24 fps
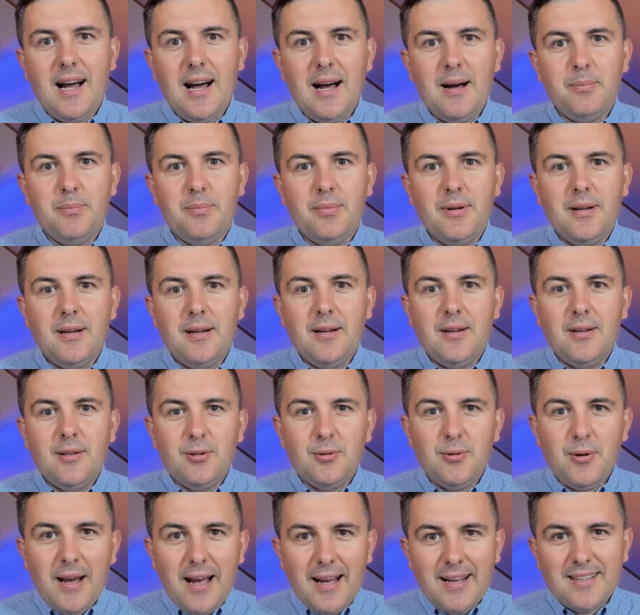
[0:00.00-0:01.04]
app
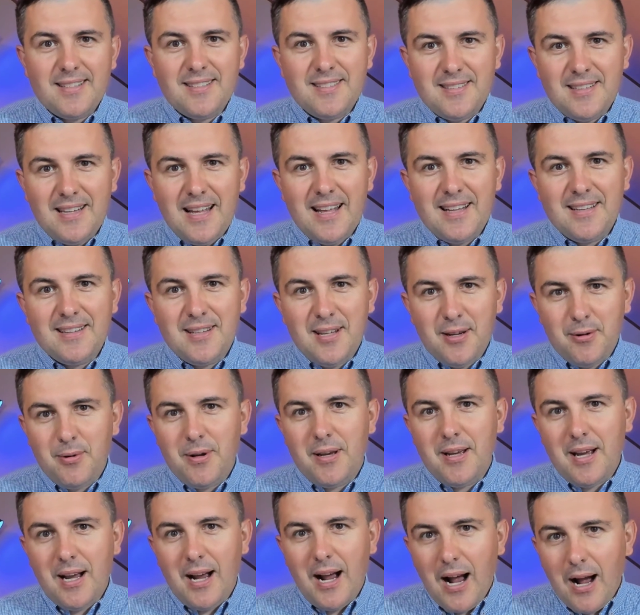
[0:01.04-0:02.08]
to extend the
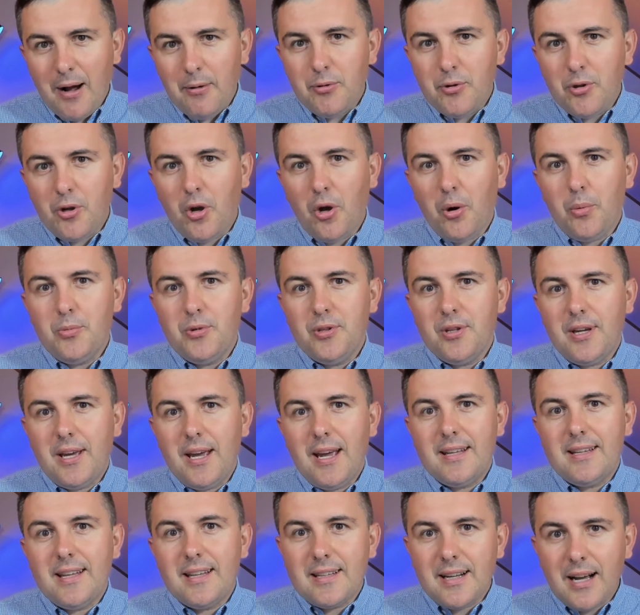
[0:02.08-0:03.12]
way how you
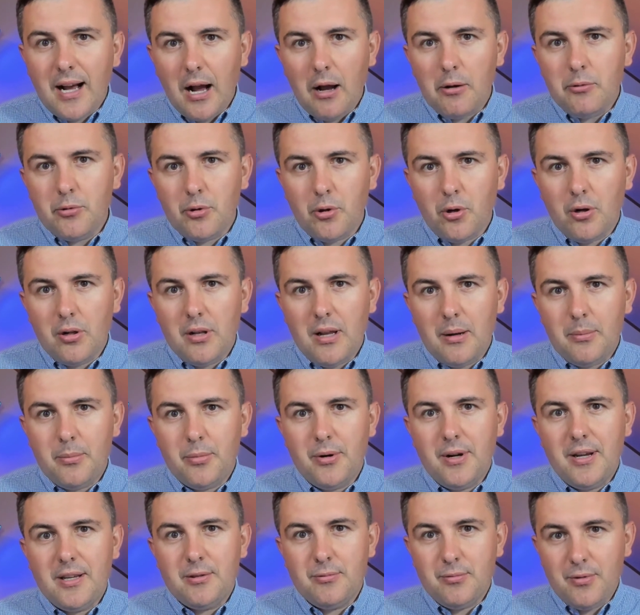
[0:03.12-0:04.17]
communicate and how you
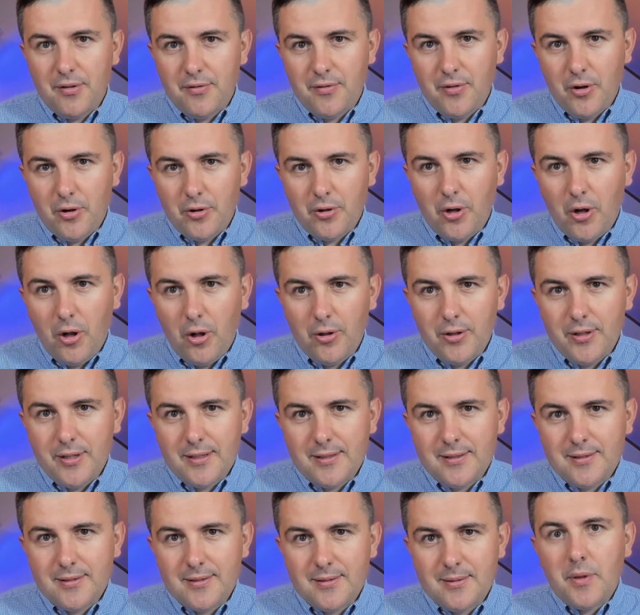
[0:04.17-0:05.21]
collaborate with your
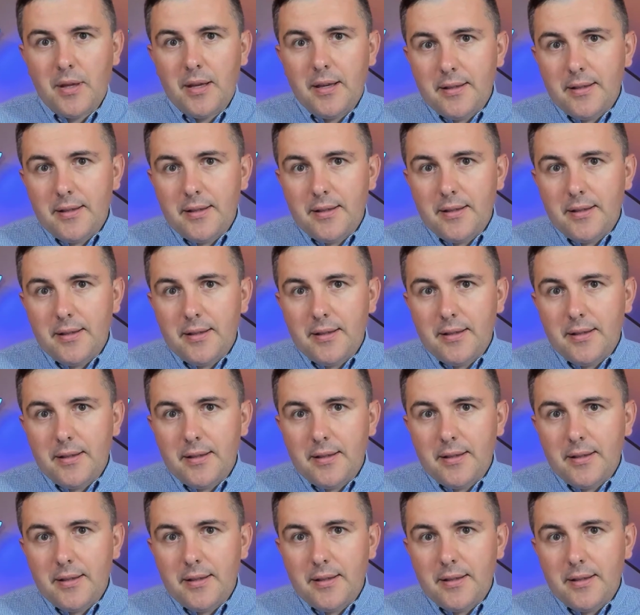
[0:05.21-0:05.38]
colleagues.